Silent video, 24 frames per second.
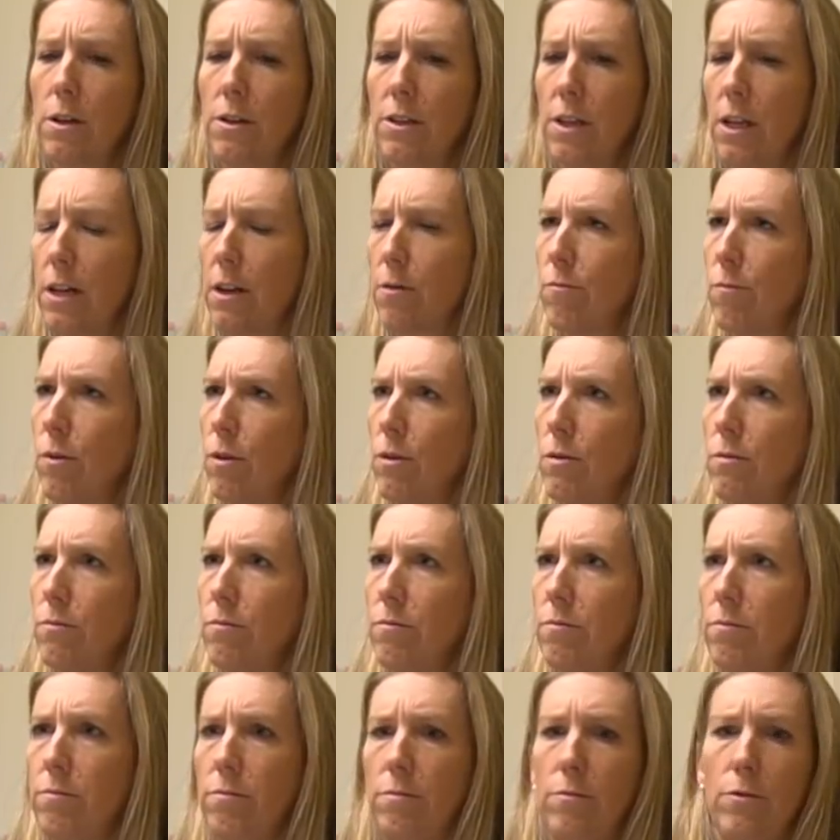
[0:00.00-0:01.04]
So,
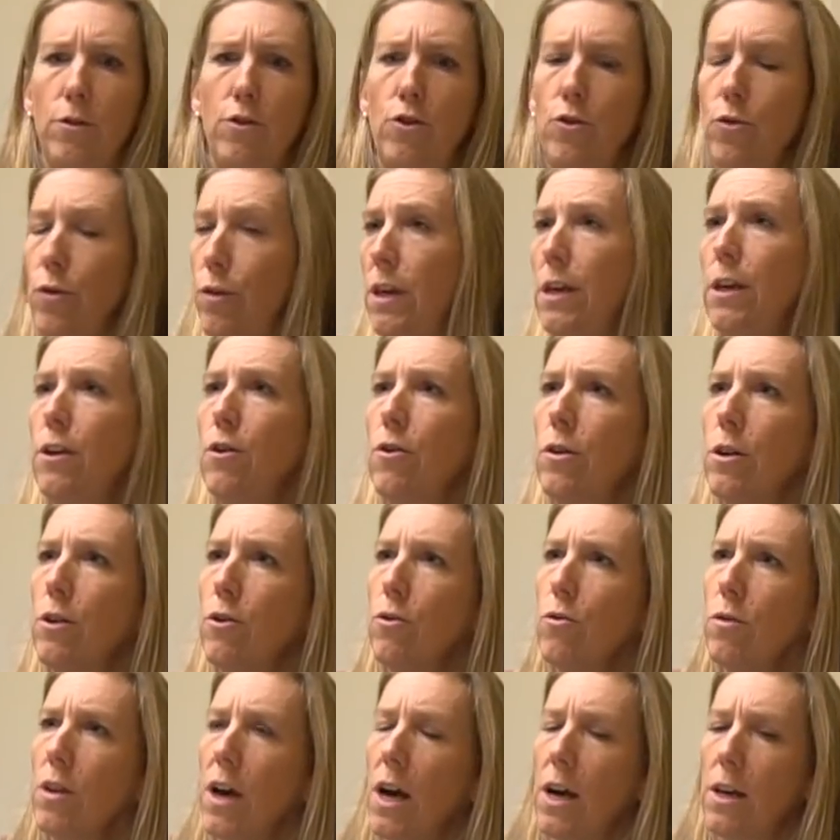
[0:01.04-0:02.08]
well, do you think you
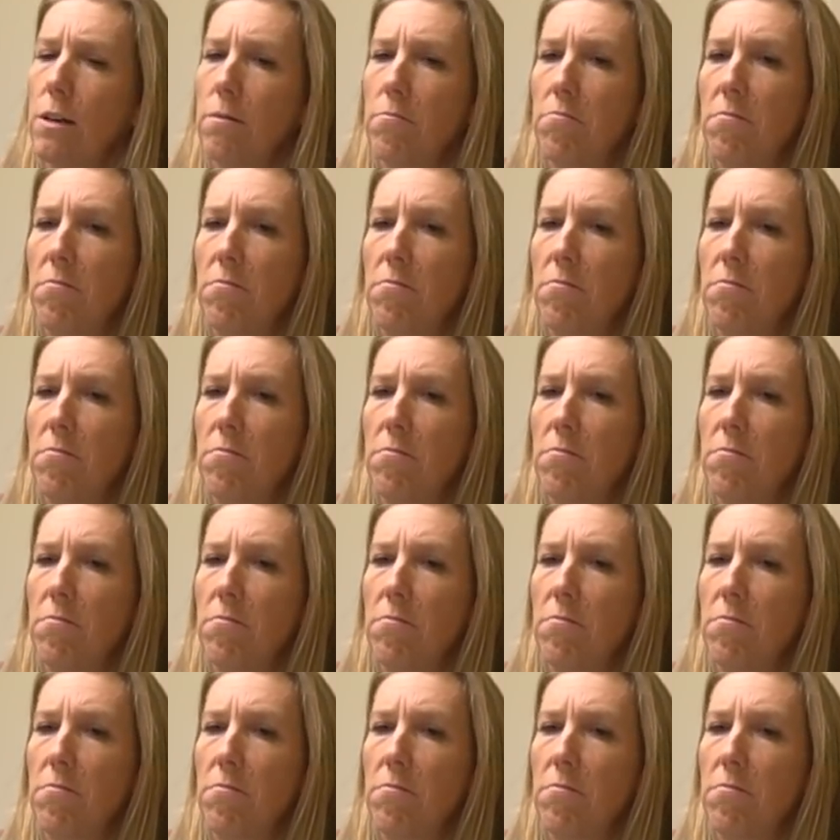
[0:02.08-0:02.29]
can do that?